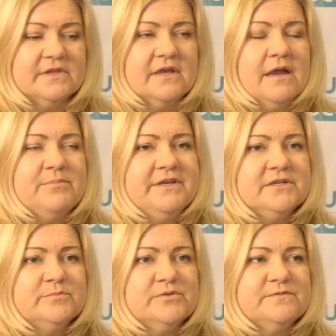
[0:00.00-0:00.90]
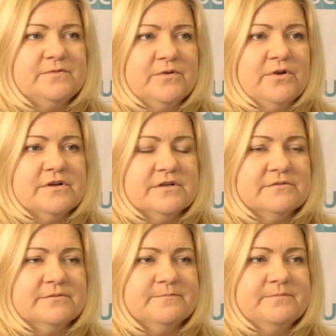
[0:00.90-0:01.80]
applicable for
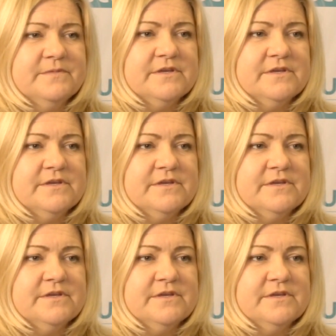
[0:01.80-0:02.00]
um,